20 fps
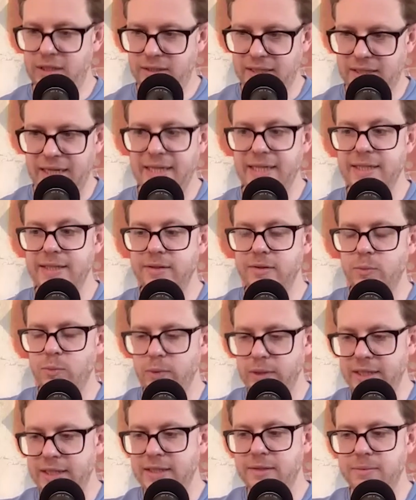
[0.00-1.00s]
days,
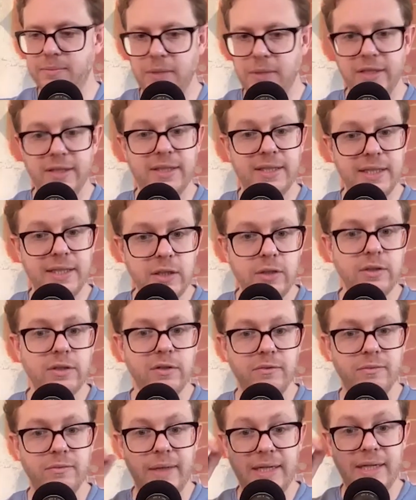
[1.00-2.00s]
weeks, months, years
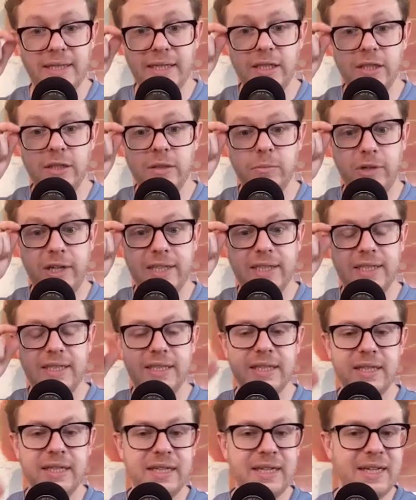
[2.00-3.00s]
of meditation practice,
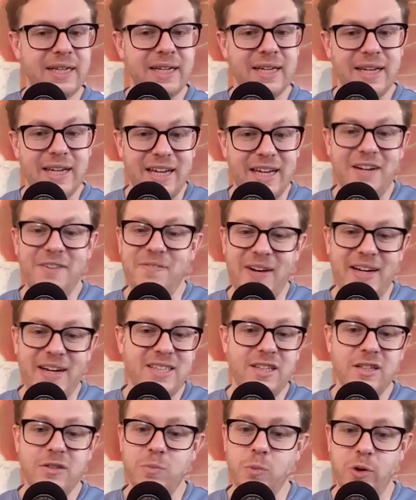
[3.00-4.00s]
it affects
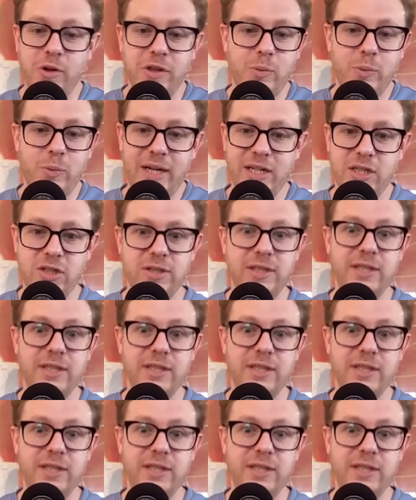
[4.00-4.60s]
us more than we actually